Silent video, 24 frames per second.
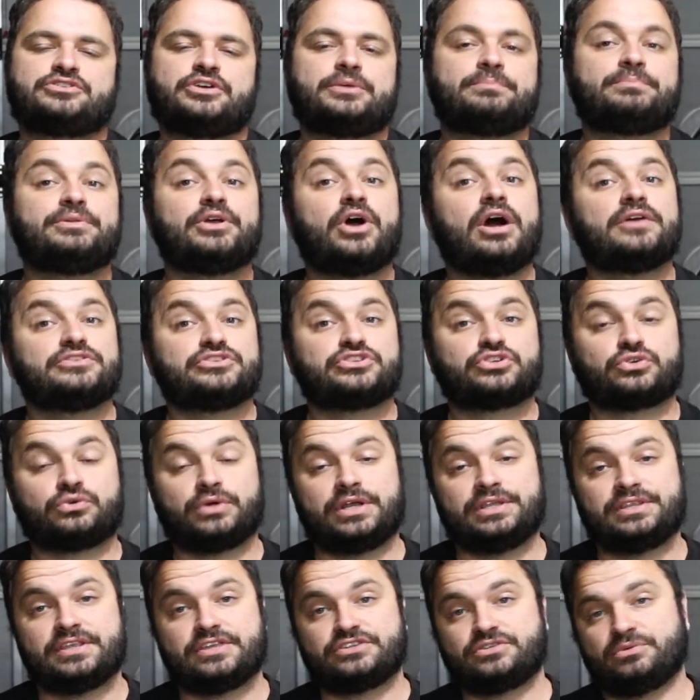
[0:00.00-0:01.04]
Behind the
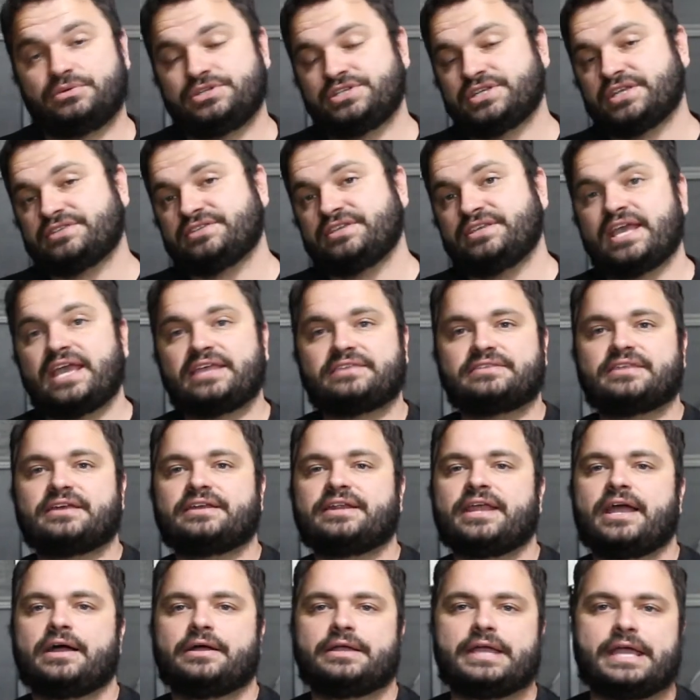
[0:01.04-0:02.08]
screen there. So we just had to yank that
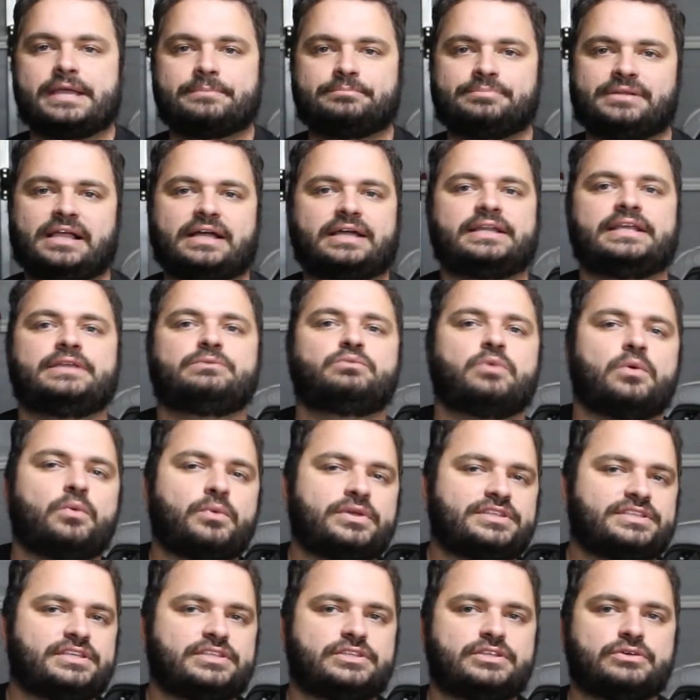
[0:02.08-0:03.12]
out and plug it in when we
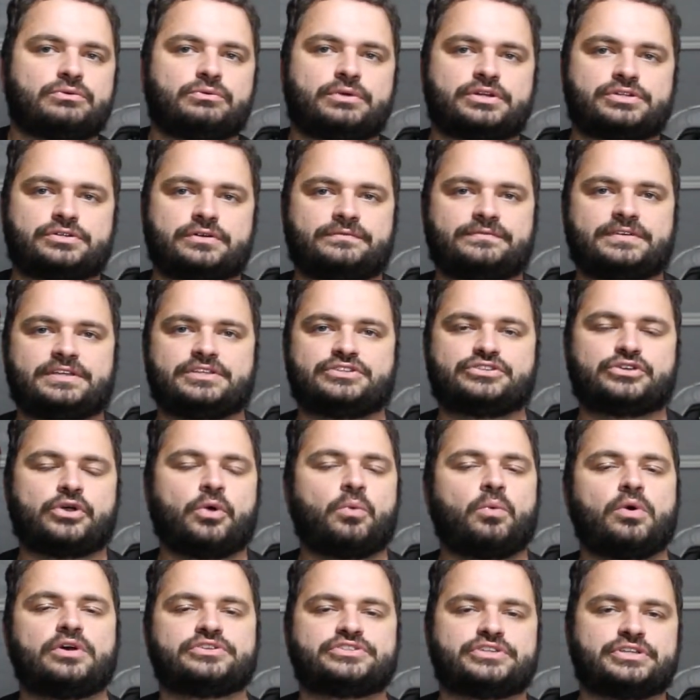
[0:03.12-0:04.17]
did the retrofit. So
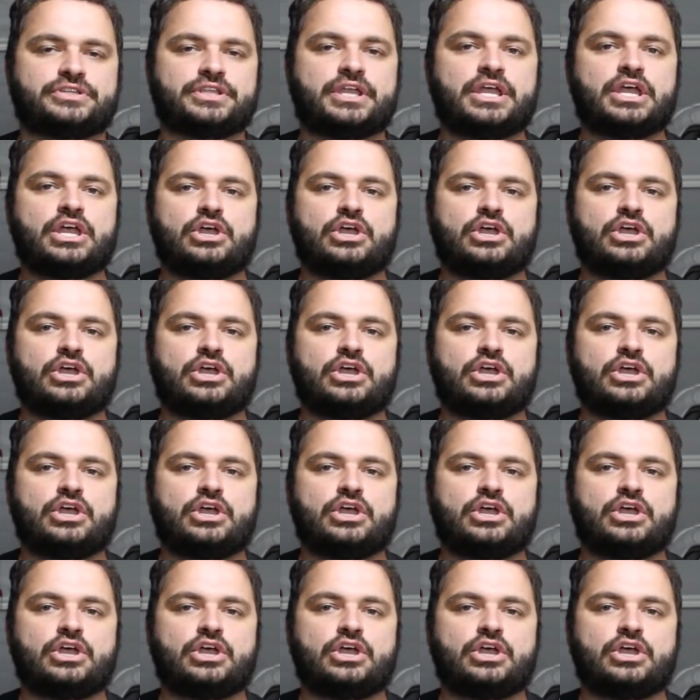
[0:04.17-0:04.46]
it wasn't